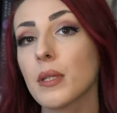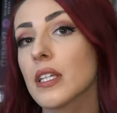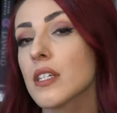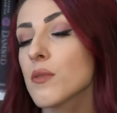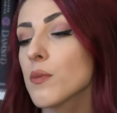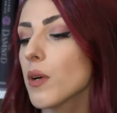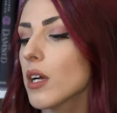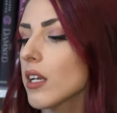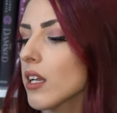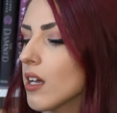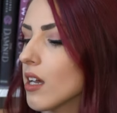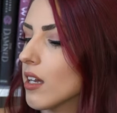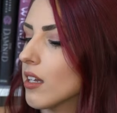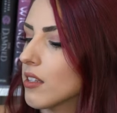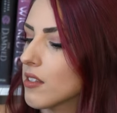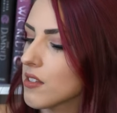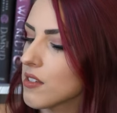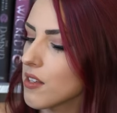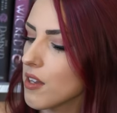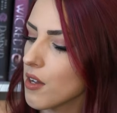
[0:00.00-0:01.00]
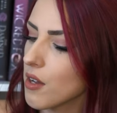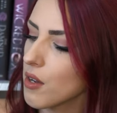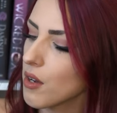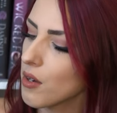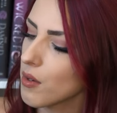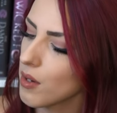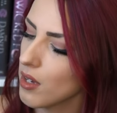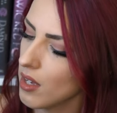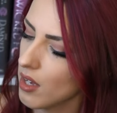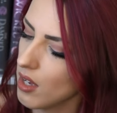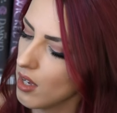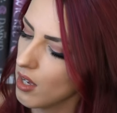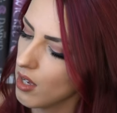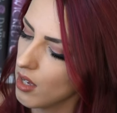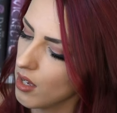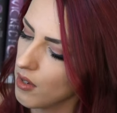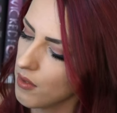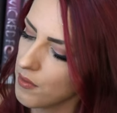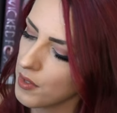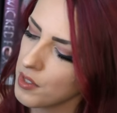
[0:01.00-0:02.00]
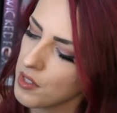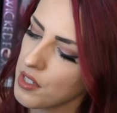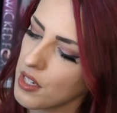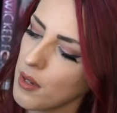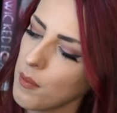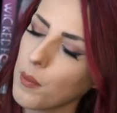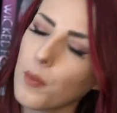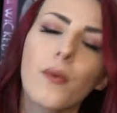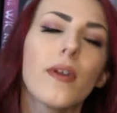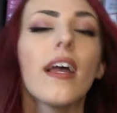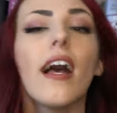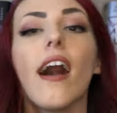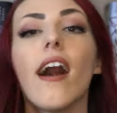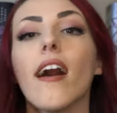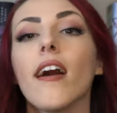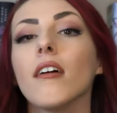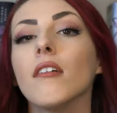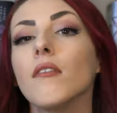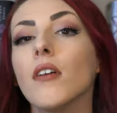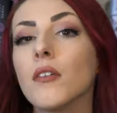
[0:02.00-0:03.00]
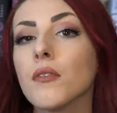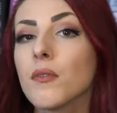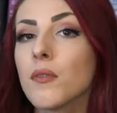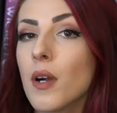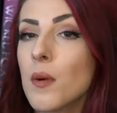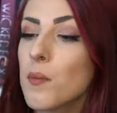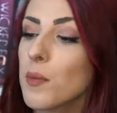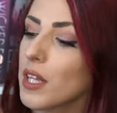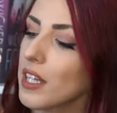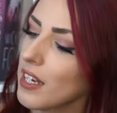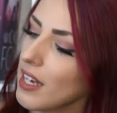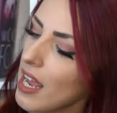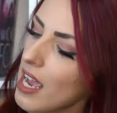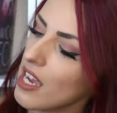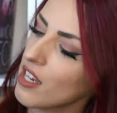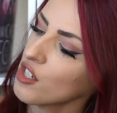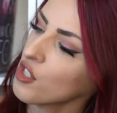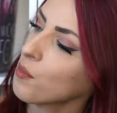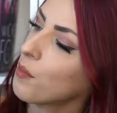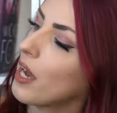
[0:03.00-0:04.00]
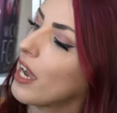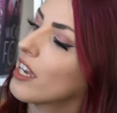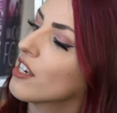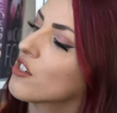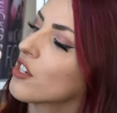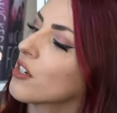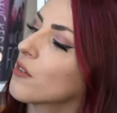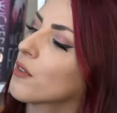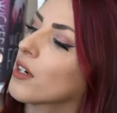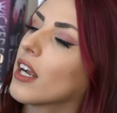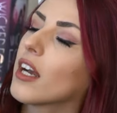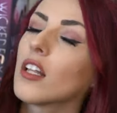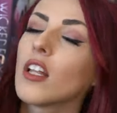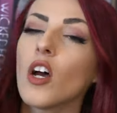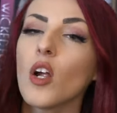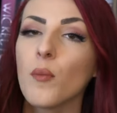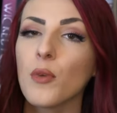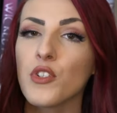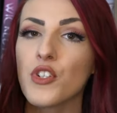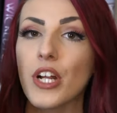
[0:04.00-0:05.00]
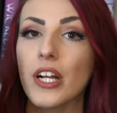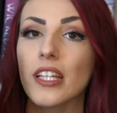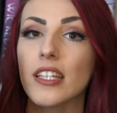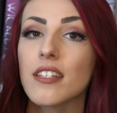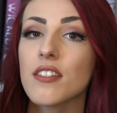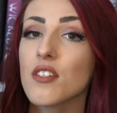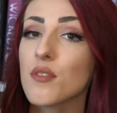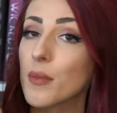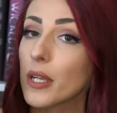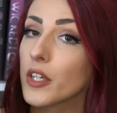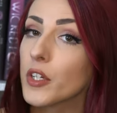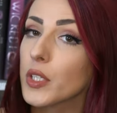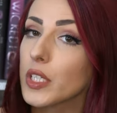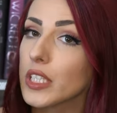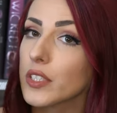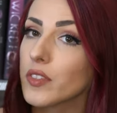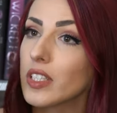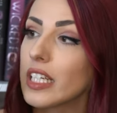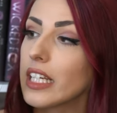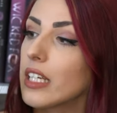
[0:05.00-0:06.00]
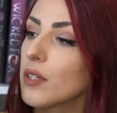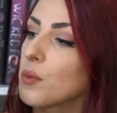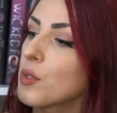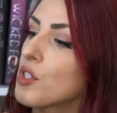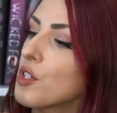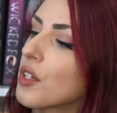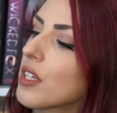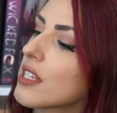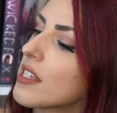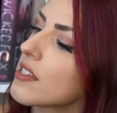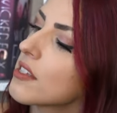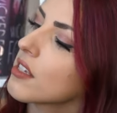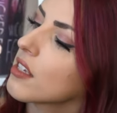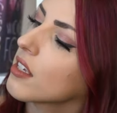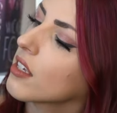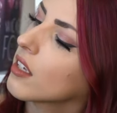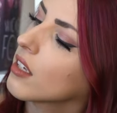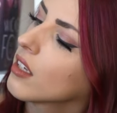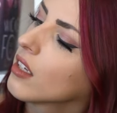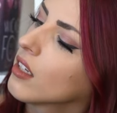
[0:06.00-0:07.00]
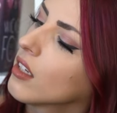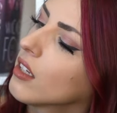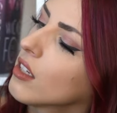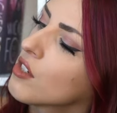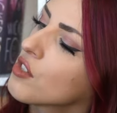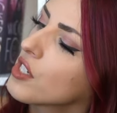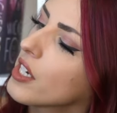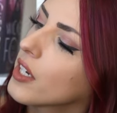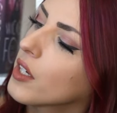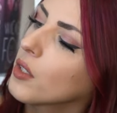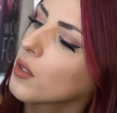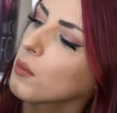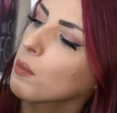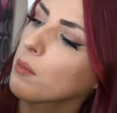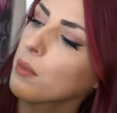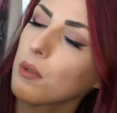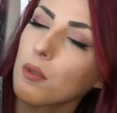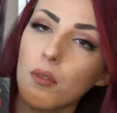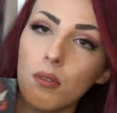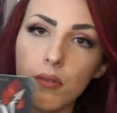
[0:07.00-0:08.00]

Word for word: because why not? So, first up, we have From Blood and Ash by Jennifer L. Armentrout. This is my current read, which you can see J Hope